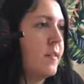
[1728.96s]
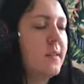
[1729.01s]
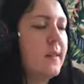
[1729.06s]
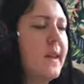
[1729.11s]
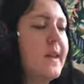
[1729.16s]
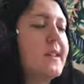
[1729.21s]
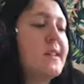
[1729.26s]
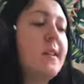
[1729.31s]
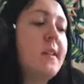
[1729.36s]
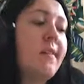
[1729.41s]

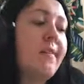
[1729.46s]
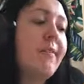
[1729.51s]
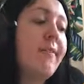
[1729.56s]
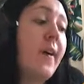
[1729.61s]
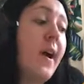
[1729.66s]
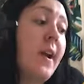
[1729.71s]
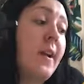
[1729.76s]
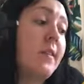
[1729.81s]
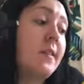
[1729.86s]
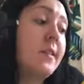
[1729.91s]
Okay, so the
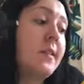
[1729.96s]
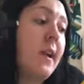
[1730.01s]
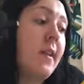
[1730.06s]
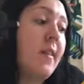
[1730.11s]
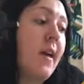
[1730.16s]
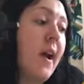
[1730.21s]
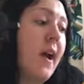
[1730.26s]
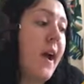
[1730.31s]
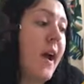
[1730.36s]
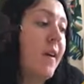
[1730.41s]
final set
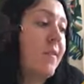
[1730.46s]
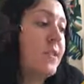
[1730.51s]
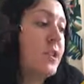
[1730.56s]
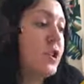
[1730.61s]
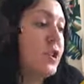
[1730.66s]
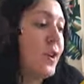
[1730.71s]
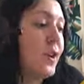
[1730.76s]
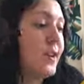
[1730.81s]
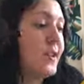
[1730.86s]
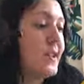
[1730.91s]
that I have to
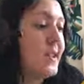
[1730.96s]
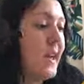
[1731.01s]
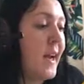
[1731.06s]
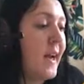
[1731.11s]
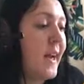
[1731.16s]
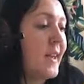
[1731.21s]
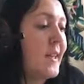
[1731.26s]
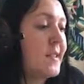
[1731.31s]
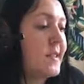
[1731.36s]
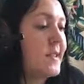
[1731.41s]
show you
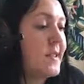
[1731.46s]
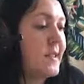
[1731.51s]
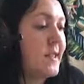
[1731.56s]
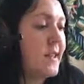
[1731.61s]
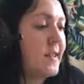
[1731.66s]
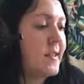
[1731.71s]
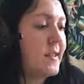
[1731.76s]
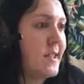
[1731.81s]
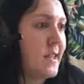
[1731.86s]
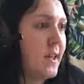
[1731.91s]
today is
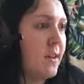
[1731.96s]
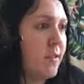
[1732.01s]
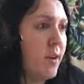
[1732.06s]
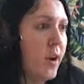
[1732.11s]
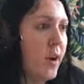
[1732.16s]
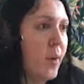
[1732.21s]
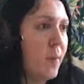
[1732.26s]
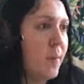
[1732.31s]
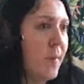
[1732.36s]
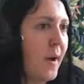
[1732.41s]
the
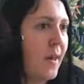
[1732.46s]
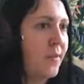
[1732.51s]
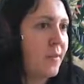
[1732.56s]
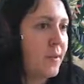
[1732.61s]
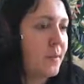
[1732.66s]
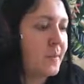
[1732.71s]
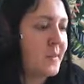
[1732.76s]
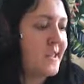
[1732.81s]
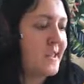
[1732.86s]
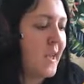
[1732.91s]
Zero
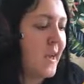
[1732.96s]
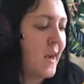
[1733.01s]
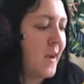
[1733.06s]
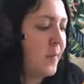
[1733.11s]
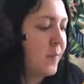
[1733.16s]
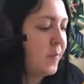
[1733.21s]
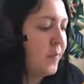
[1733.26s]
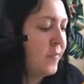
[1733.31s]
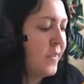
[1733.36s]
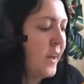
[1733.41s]
bathroom
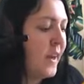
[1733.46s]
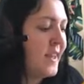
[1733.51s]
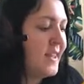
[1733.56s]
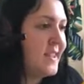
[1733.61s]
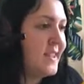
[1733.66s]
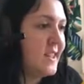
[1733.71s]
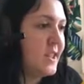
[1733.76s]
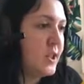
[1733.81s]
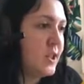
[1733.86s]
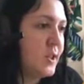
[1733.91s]
set. I
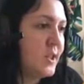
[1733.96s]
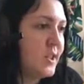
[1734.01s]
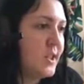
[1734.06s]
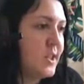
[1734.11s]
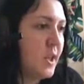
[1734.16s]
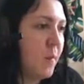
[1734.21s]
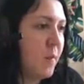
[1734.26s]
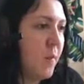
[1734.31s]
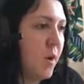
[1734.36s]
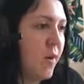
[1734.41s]
did use
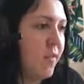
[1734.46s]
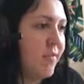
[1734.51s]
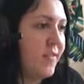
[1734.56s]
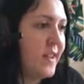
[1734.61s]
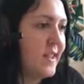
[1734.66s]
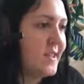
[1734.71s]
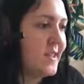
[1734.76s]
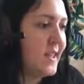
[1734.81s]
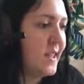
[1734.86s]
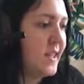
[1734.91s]
some of this